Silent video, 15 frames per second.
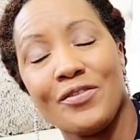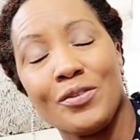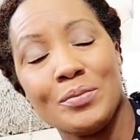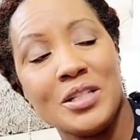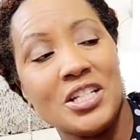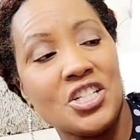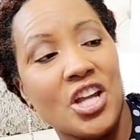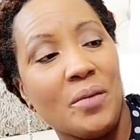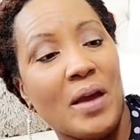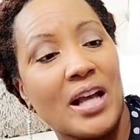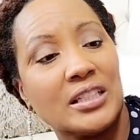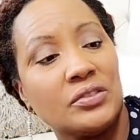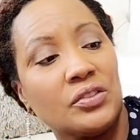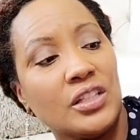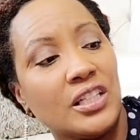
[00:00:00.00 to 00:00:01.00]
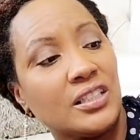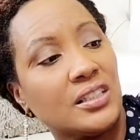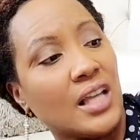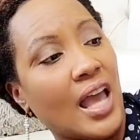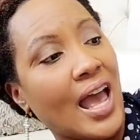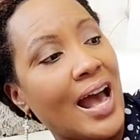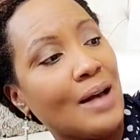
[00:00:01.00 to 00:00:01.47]
from TJ Maxx for this
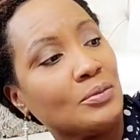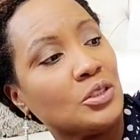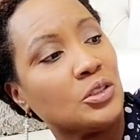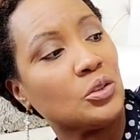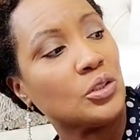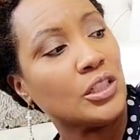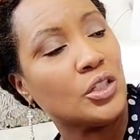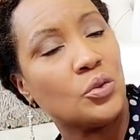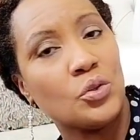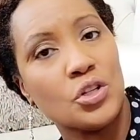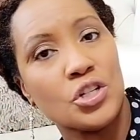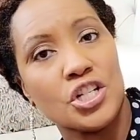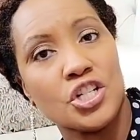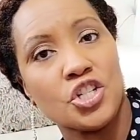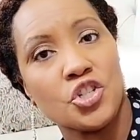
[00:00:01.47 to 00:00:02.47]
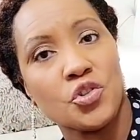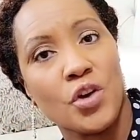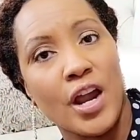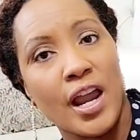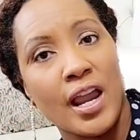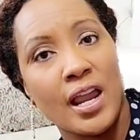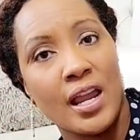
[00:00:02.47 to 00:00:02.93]
absolutely gorgeous
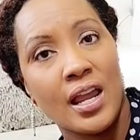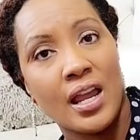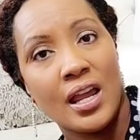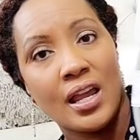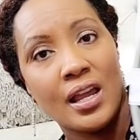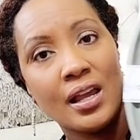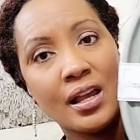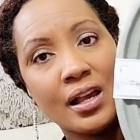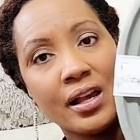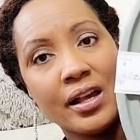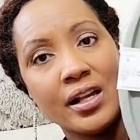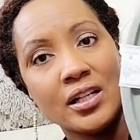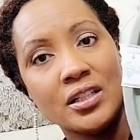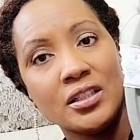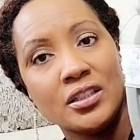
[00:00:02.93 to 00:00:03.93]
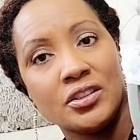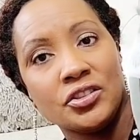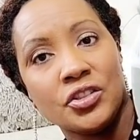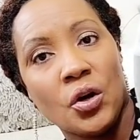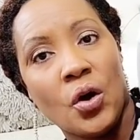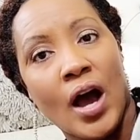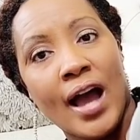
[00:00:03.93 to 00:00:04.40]
tray.
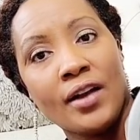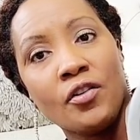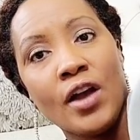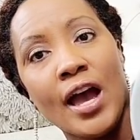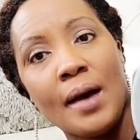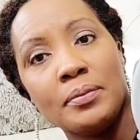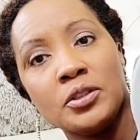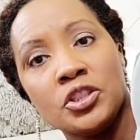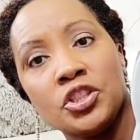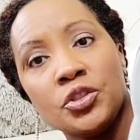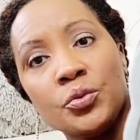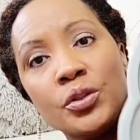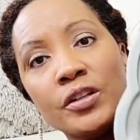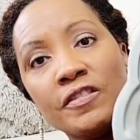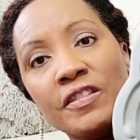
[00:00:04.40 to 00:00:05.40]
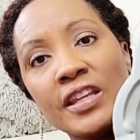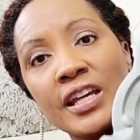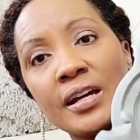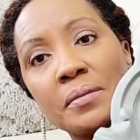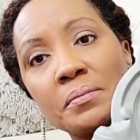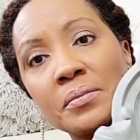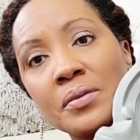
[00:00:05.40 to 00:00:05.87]
So I grabbed two of
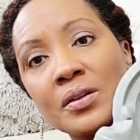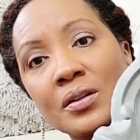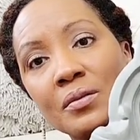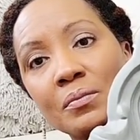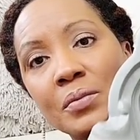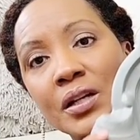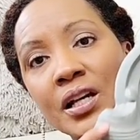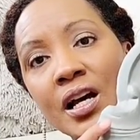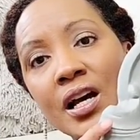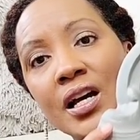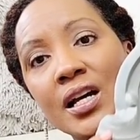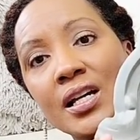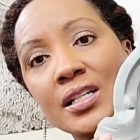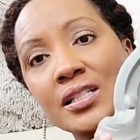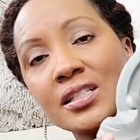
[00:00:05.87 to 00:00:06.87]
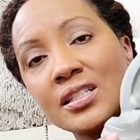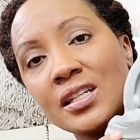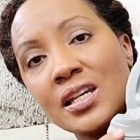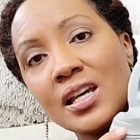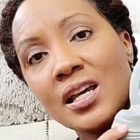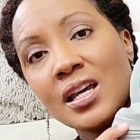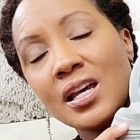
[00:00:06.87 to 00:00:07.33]
them because
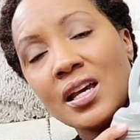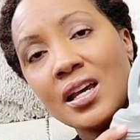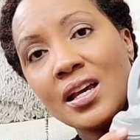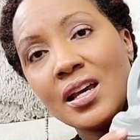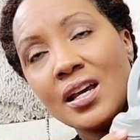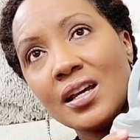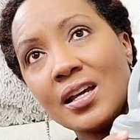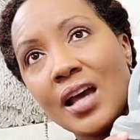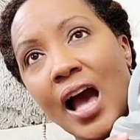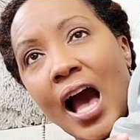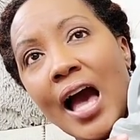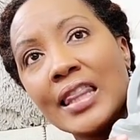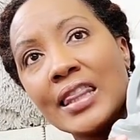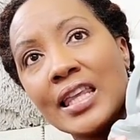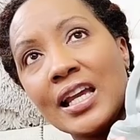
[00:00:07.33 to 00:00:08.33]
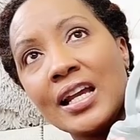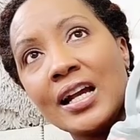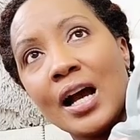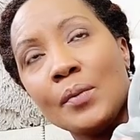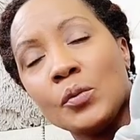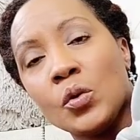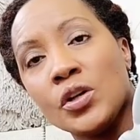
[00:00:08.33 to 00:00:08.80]
I think
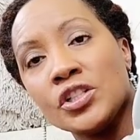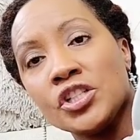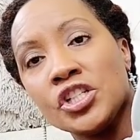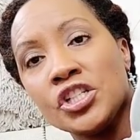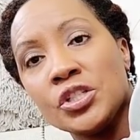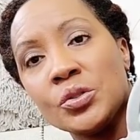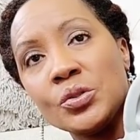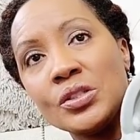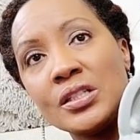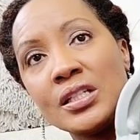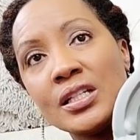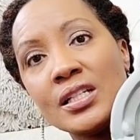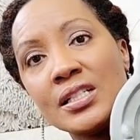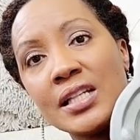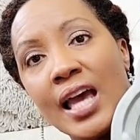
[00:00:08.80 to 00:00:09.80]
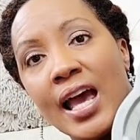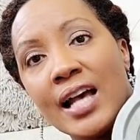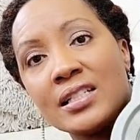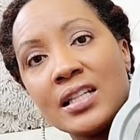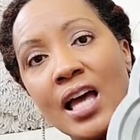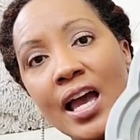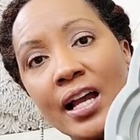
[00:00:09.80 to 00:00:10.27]
I'm going to use these
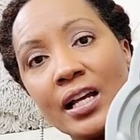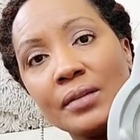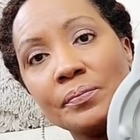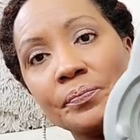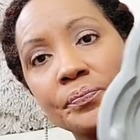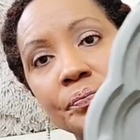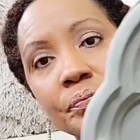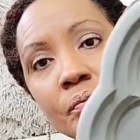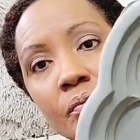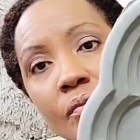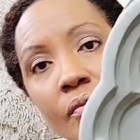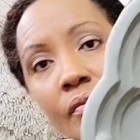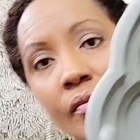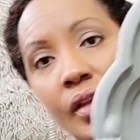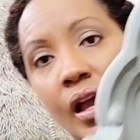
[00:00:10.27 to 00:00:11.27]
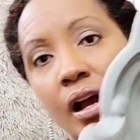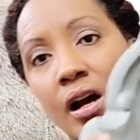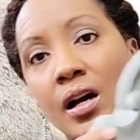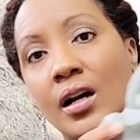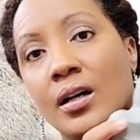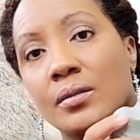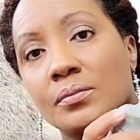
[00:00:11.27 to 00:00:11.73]
as like
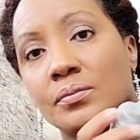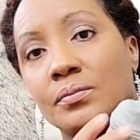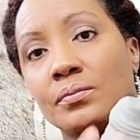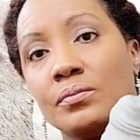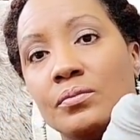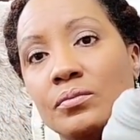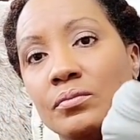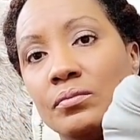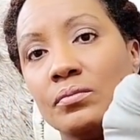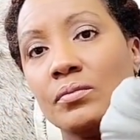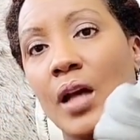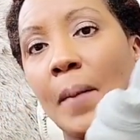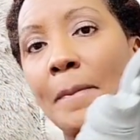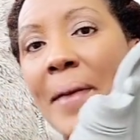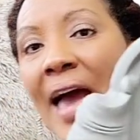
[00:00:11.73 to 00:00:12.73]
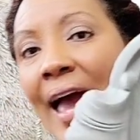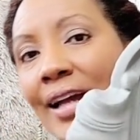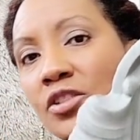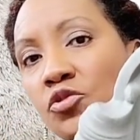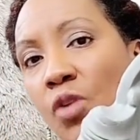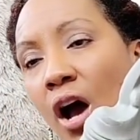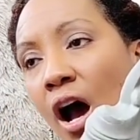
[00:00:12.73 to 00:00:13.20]
a
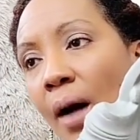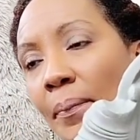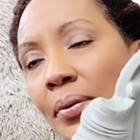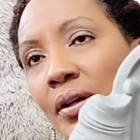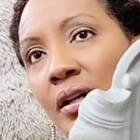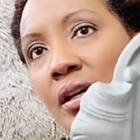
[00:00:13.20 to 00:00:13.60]
backdrop